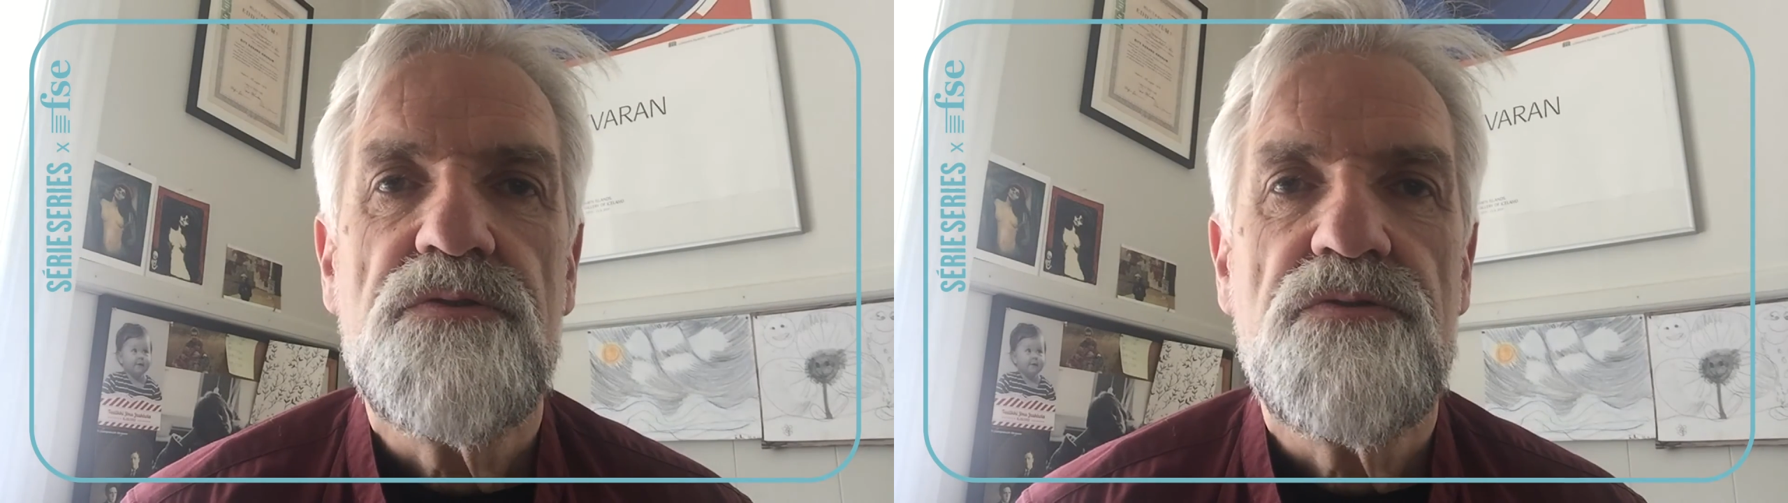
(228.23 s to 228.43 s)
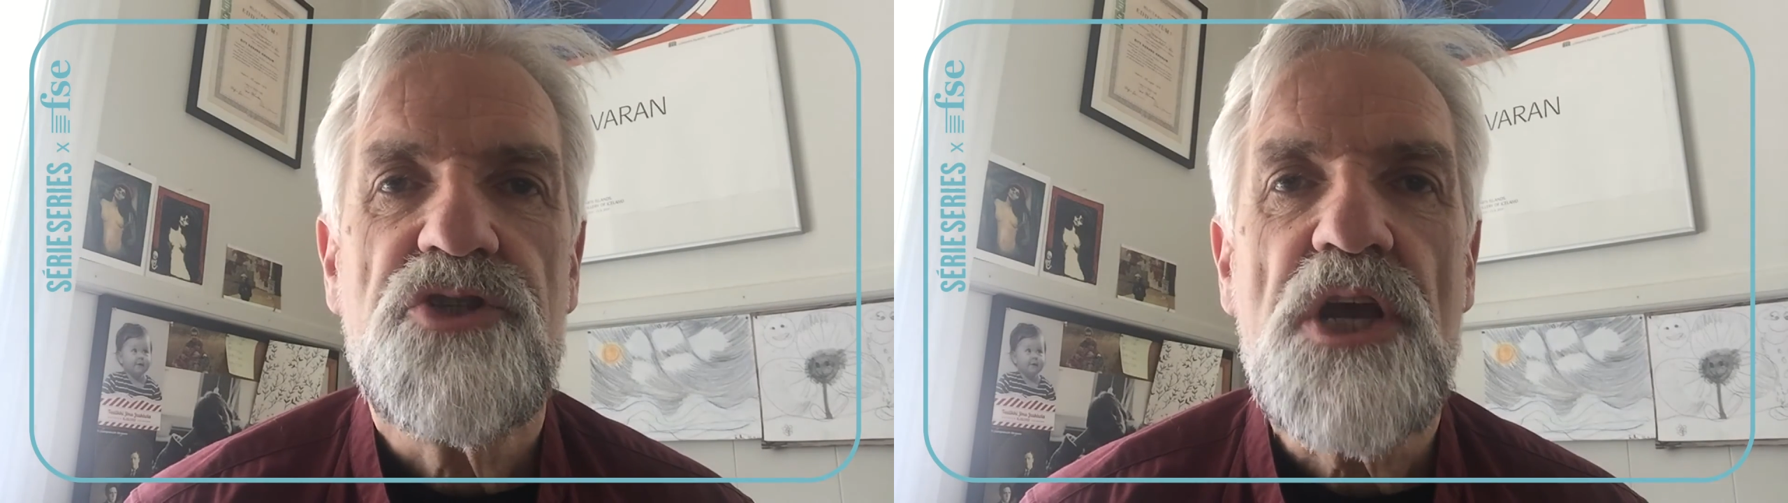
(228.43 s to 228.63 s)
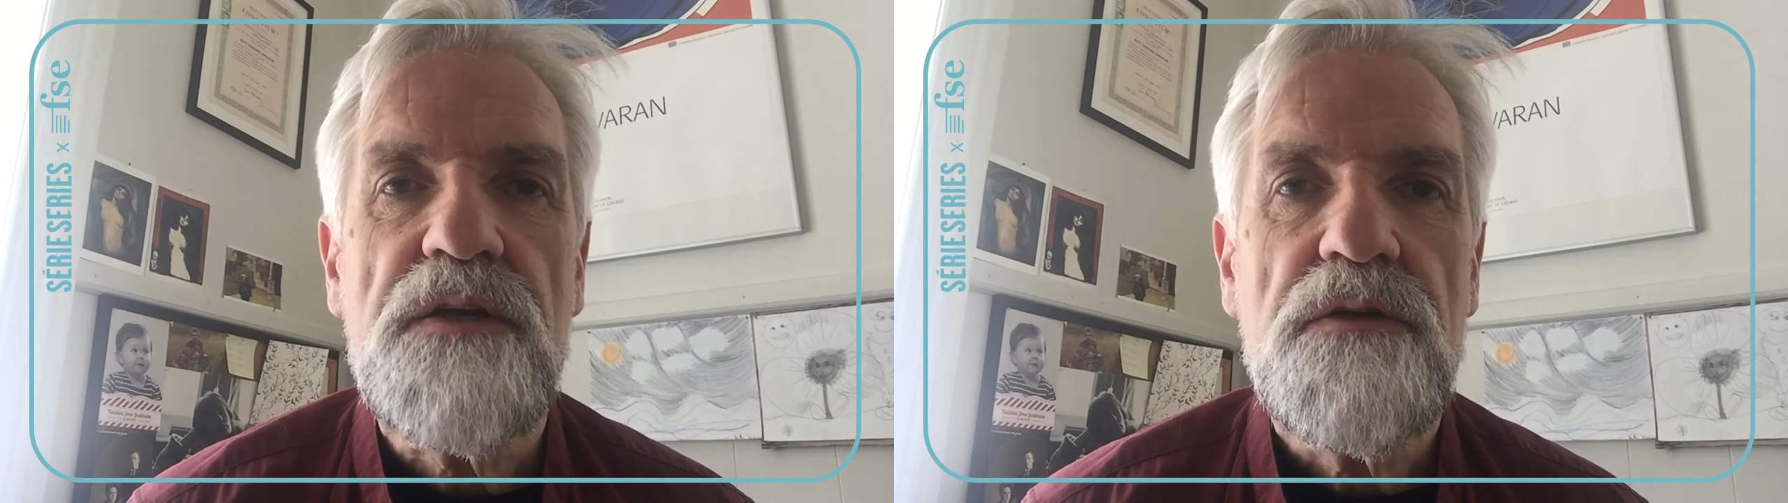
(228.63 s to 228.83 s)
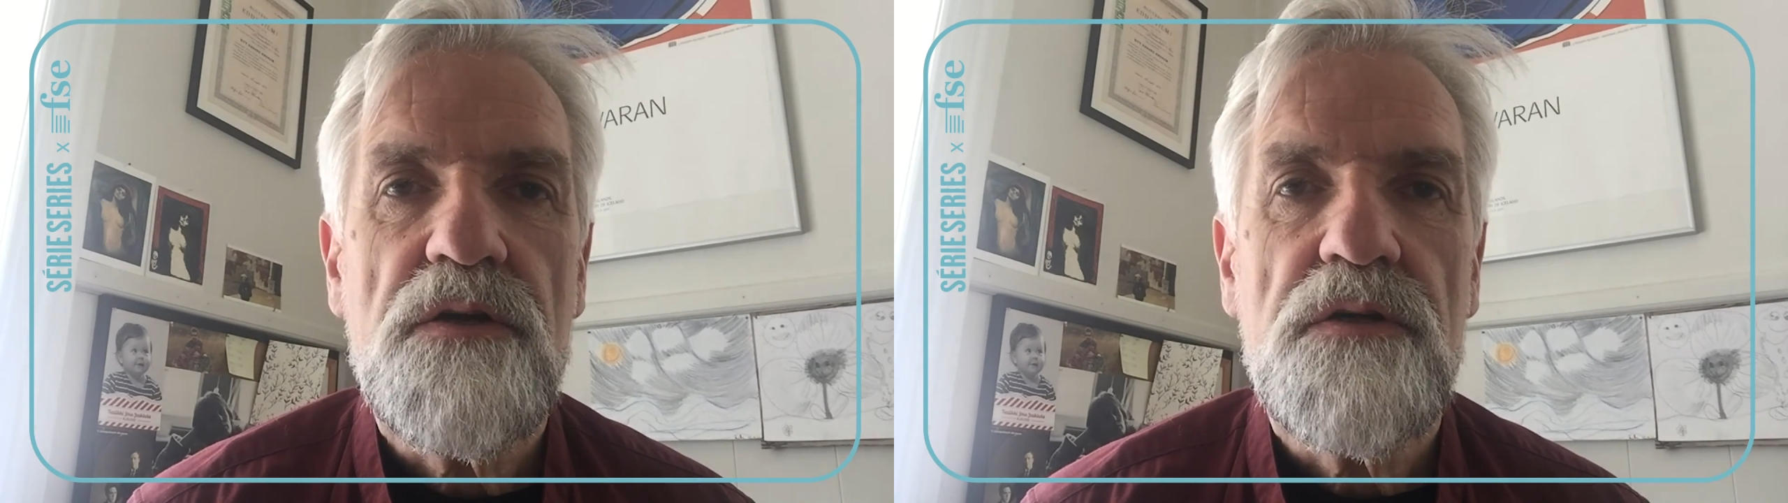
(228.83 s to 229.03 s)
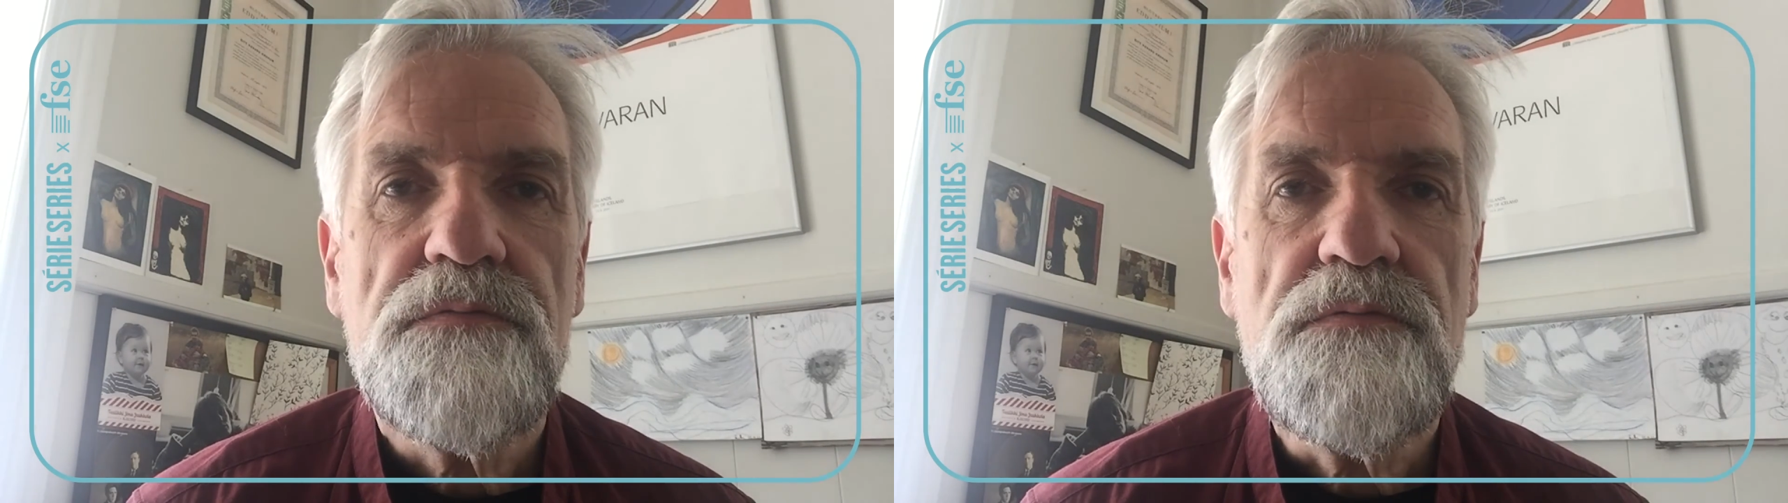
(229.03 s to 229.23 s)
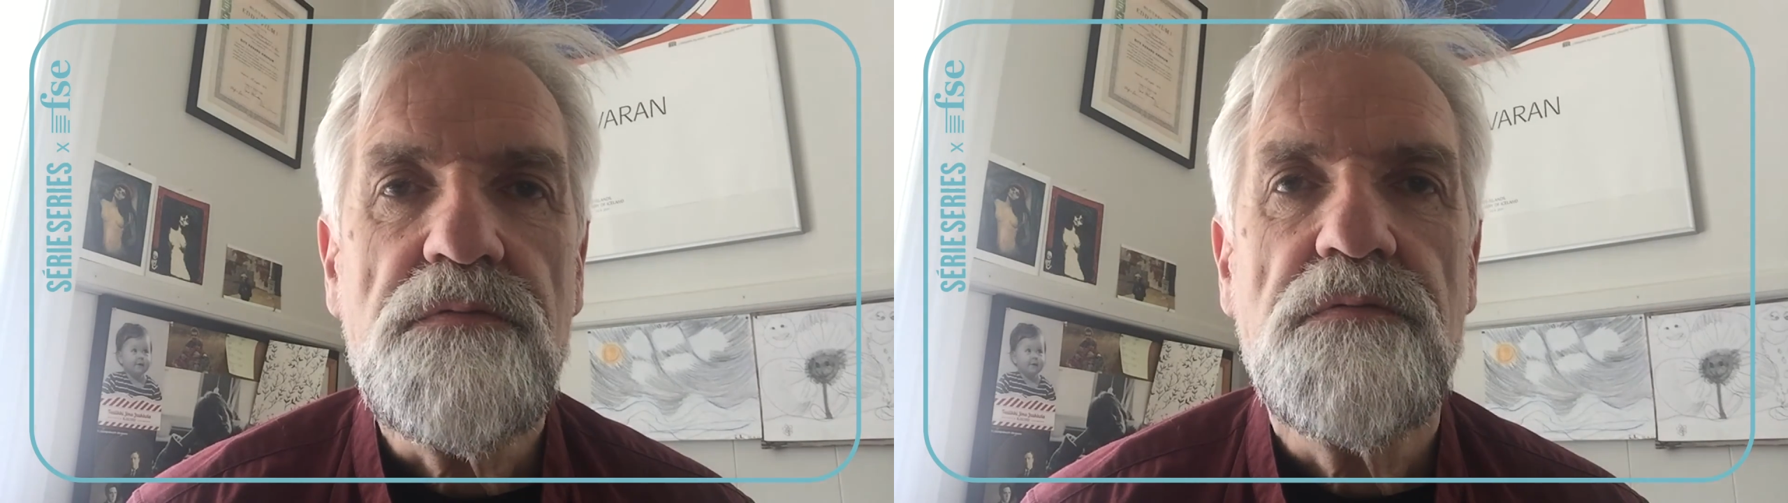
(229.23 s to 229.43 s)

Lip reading: gender,